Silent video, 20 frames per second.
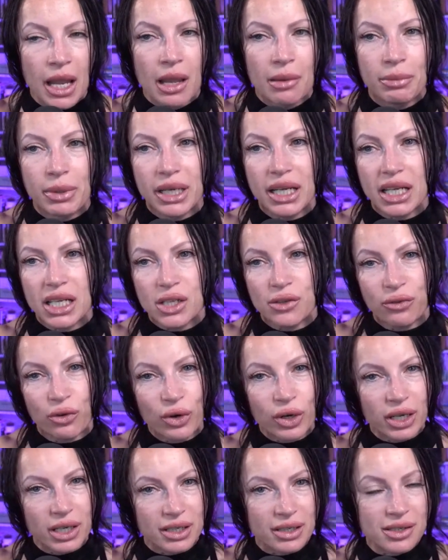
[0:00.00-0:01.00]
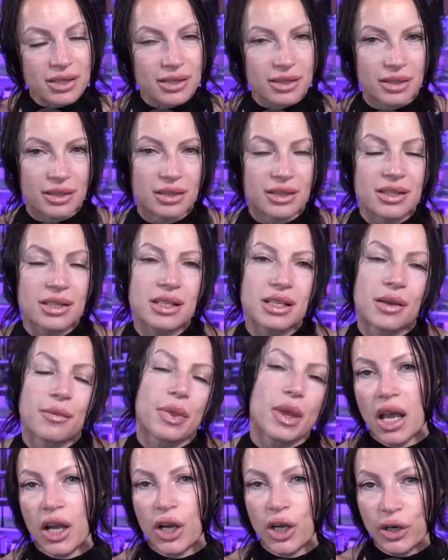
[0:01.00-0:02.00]
Because for instance,
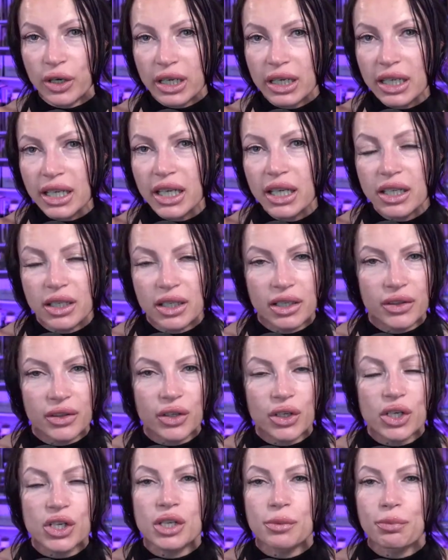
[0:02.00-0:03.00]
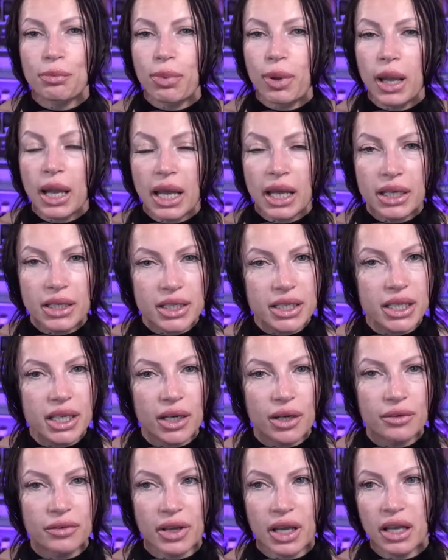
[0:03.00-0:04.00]
currently there's plenty
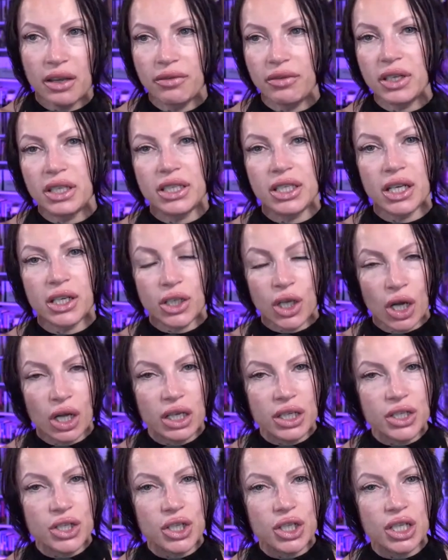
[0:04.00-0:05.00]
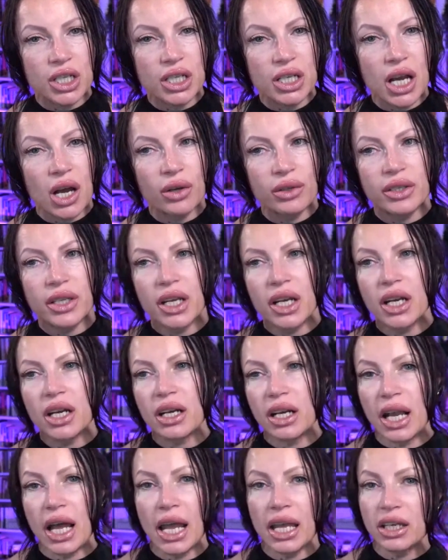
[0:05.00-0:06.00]
of AV technology out there
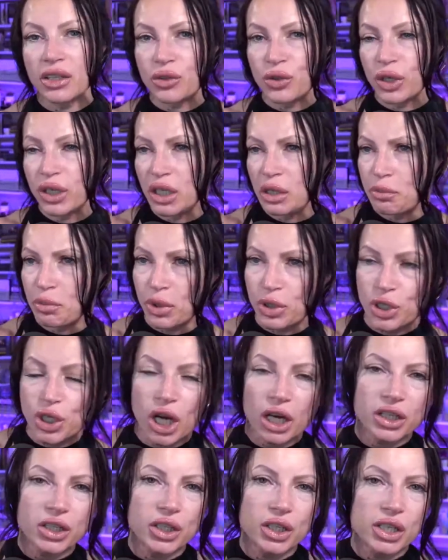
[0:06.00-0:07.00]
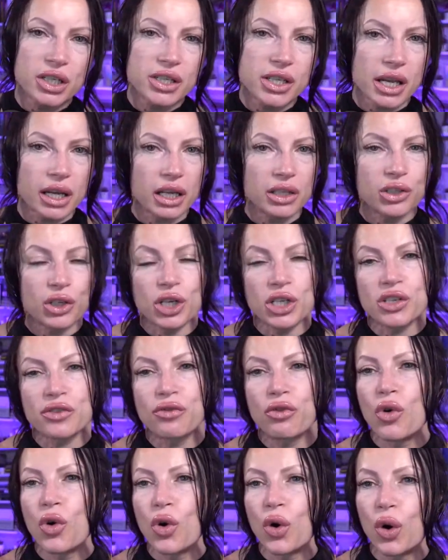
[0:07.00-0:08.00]
like 3D projectors that can
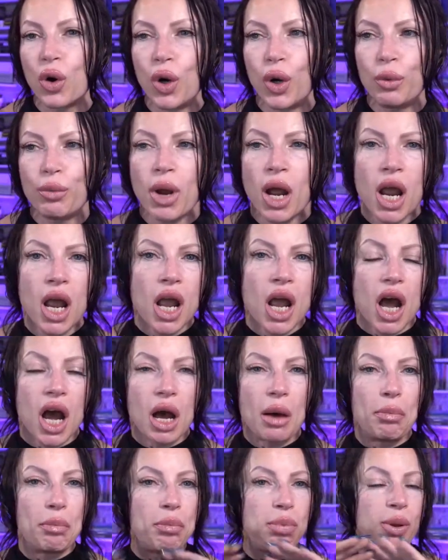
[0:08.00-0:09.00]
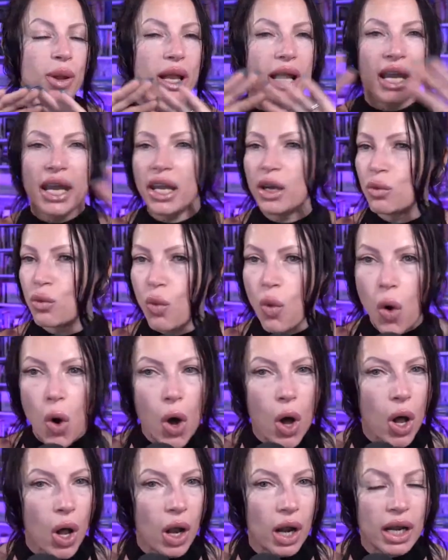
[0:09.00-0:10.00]
transform a plain
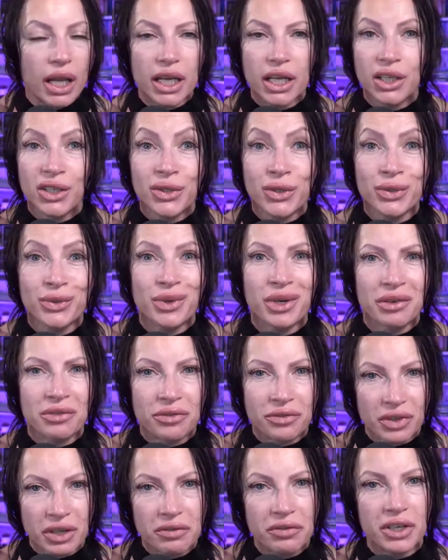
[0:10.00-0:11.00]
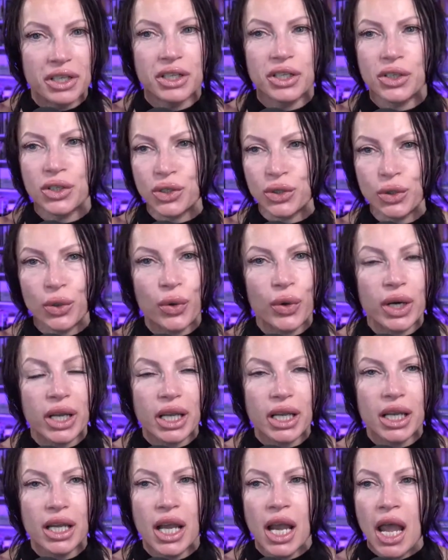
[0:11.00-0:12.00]
wall into a vivid
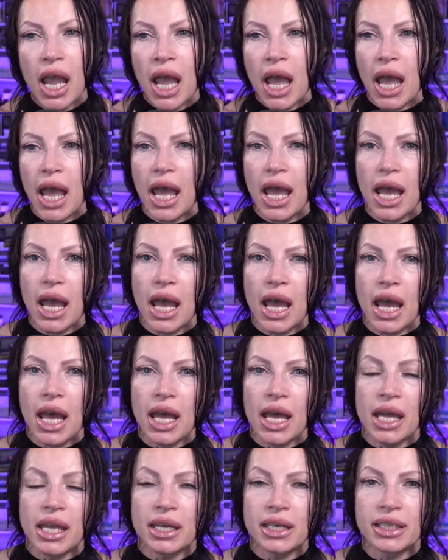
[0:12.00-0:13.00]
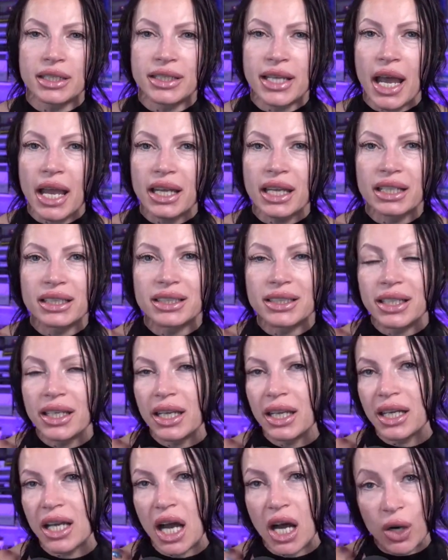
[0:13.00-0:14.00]
story and that can
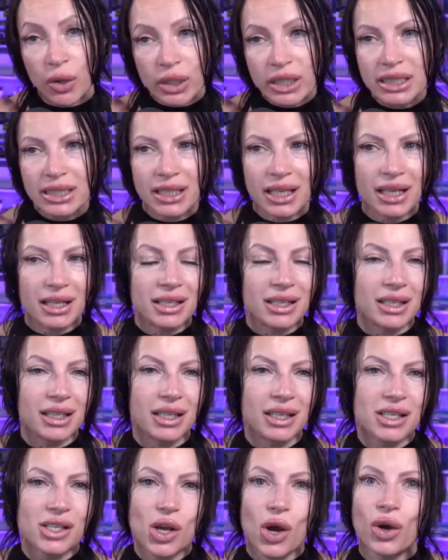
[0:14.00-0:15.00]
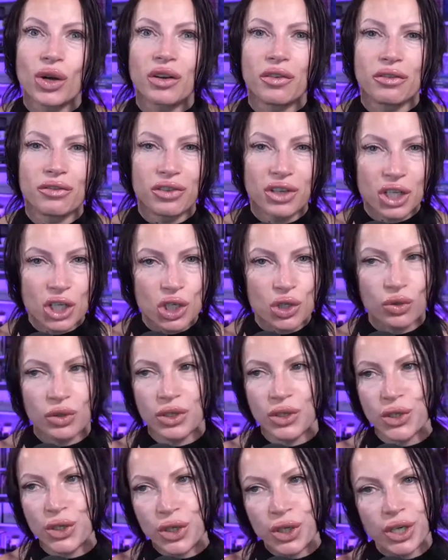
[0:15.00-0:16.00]
take our attendees on a visual
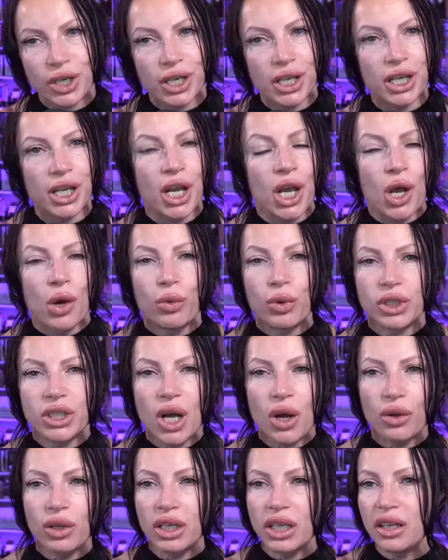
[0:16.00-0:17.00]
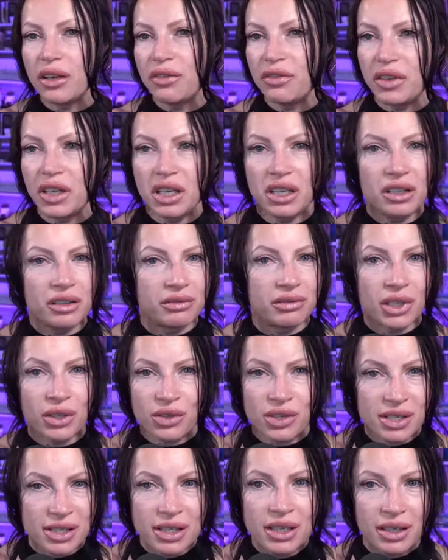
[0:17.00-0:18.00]
journey without leaving their
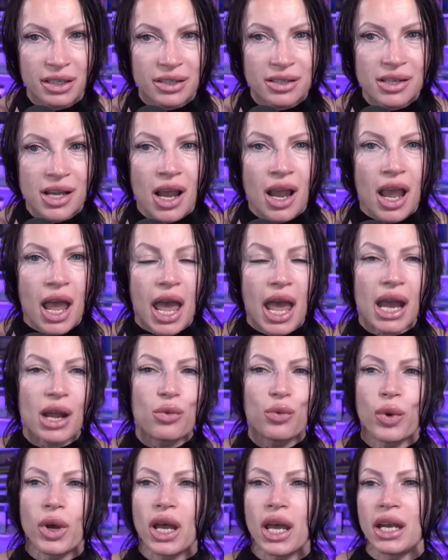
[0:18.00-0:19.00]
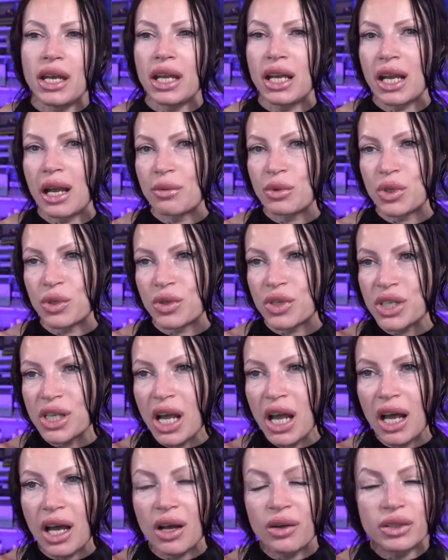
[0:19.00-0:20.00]
seats. And when it comes to
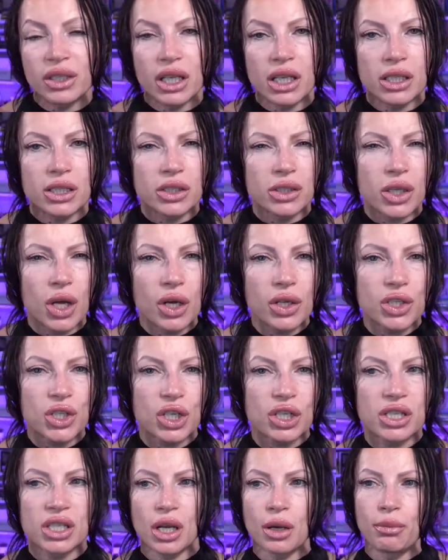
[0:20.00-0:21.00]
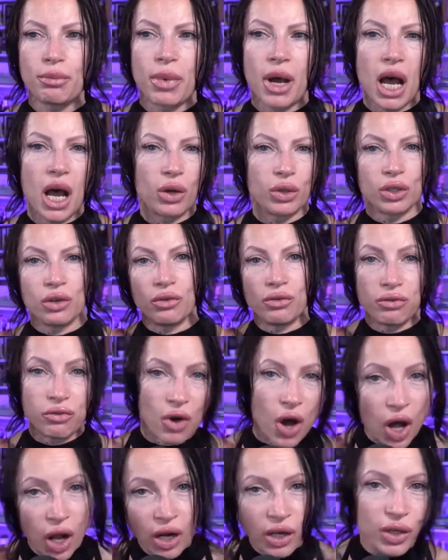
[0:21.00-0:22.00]
sound, it's not just about
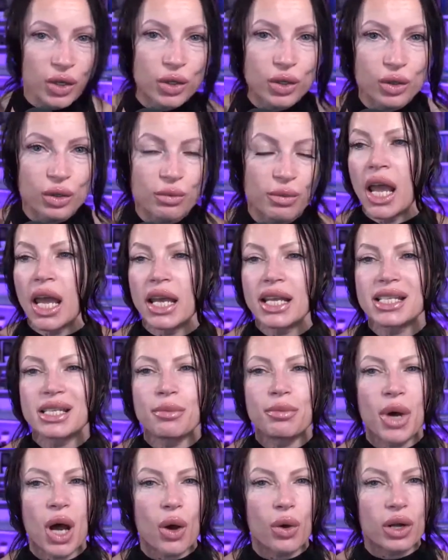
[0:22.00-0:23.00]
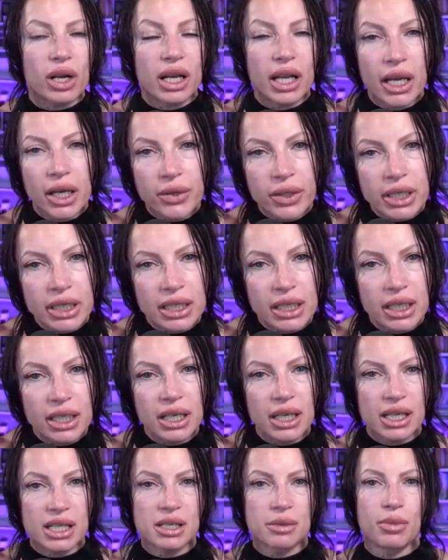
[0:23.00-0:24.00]
volume, it's about clarity,
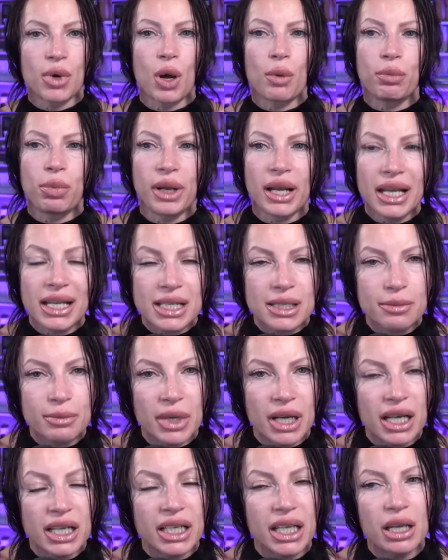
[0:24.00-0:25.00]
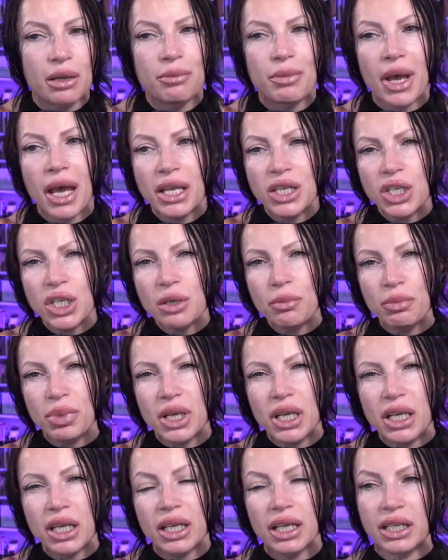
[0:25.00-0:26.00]
it's about placement. Imagine
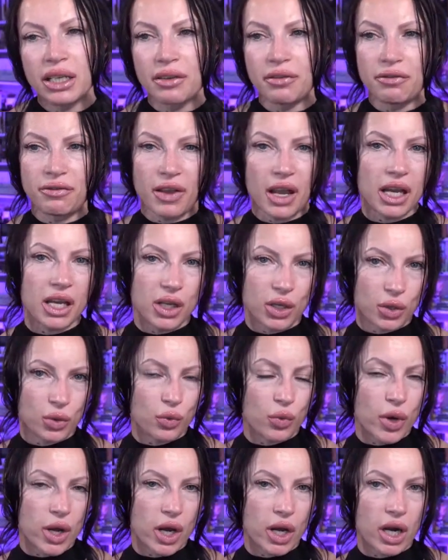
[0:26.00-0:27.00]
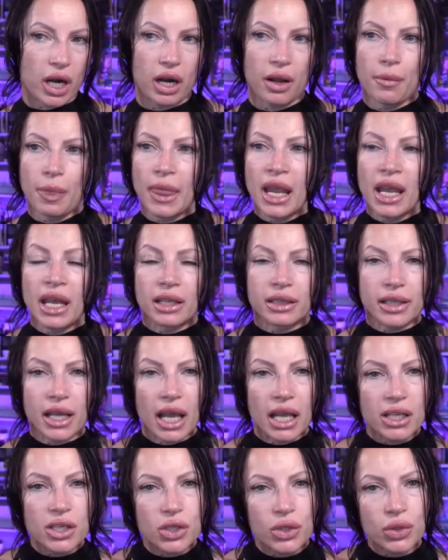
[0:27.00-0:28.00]
being in a venue where,
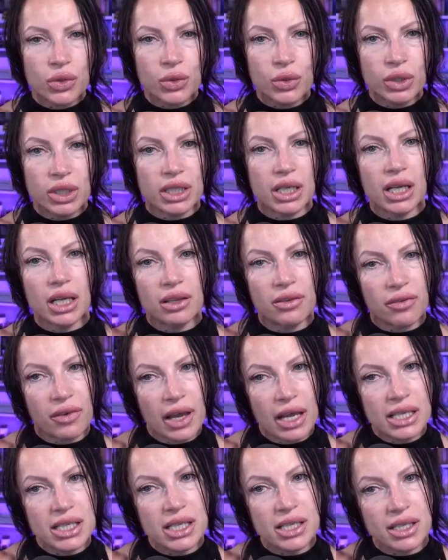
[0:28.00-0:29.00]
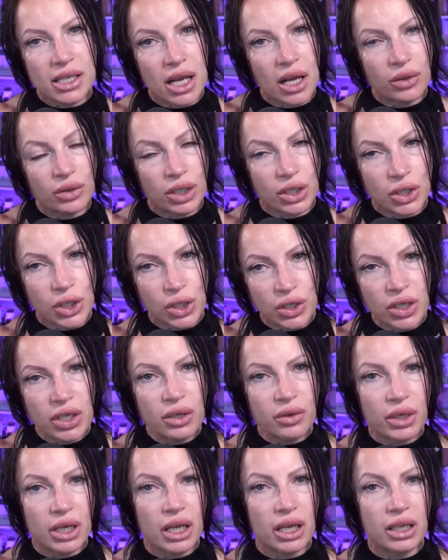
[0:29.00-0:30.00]
thanks to the advanced sound
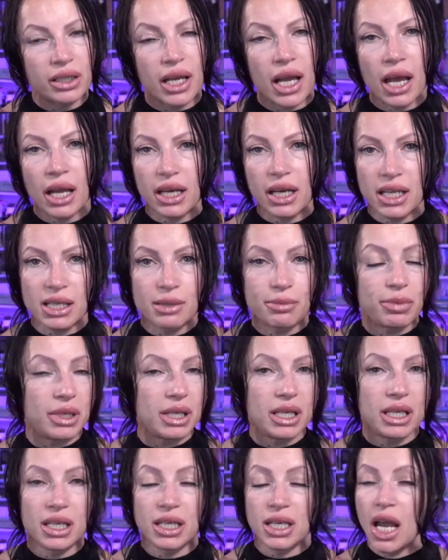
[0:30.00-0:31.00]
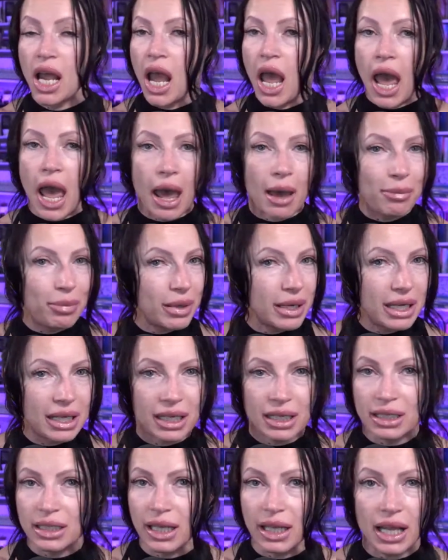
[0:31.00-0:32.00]
engineering that is been happening
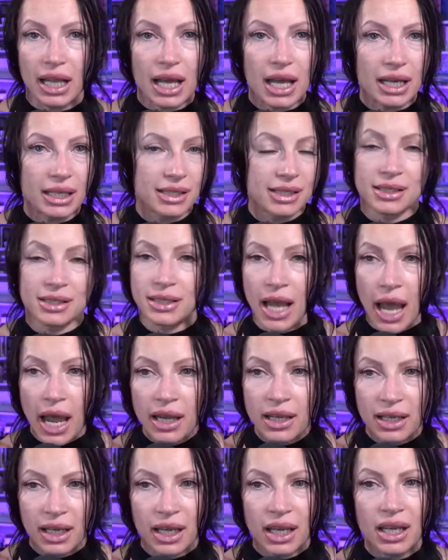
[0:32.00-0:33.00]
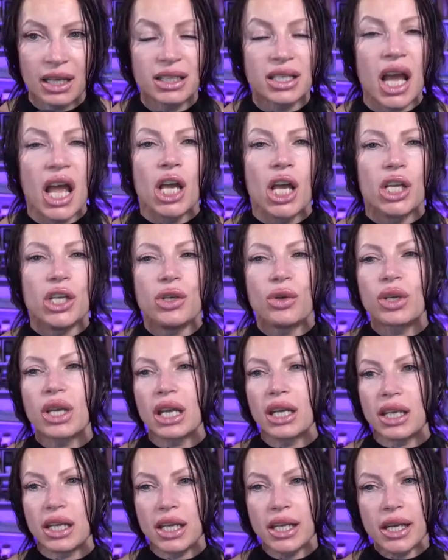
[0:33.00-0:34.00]
in the last decade, you can
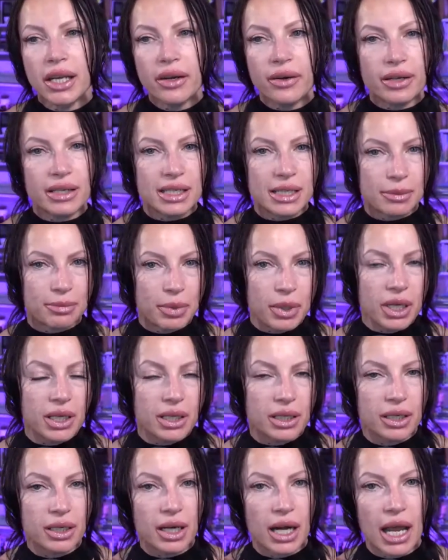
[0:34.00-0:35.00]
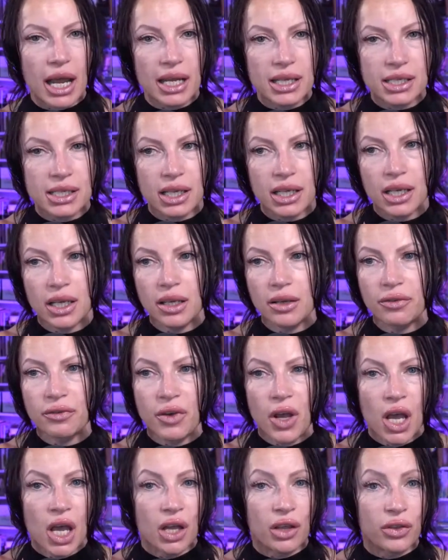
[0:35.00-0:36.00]
hear a speaker as if
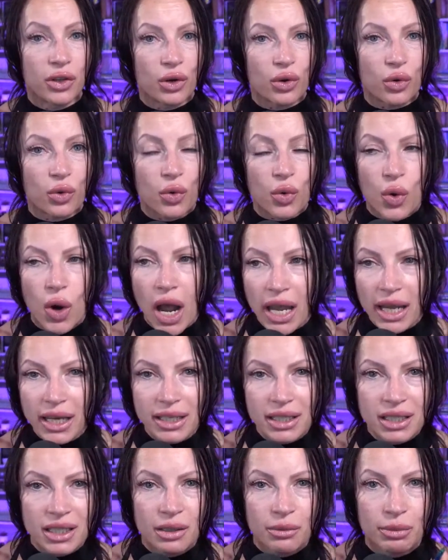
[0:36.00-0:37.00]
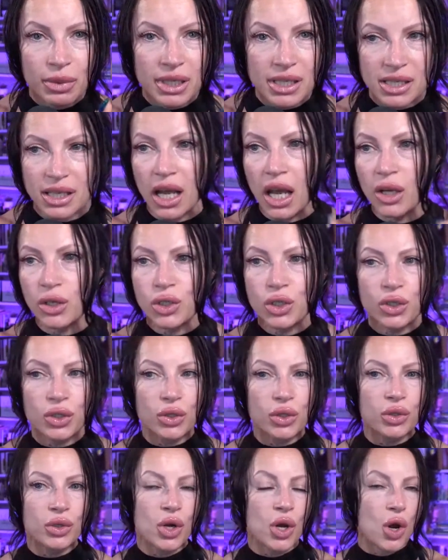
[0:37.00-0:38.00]
they're right beside
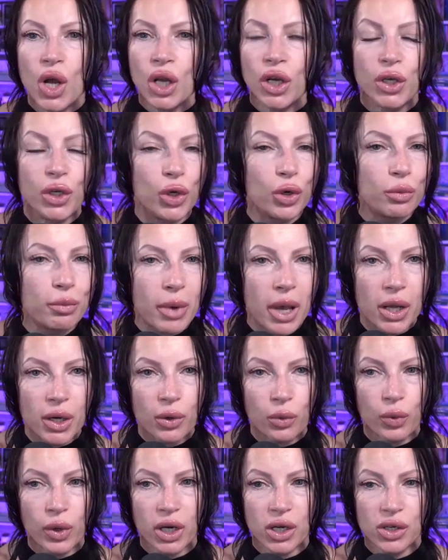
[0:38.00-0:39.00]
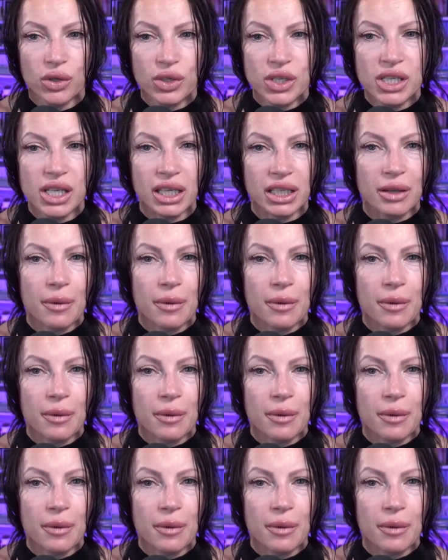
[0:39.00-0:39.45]
you, no matter where you sit.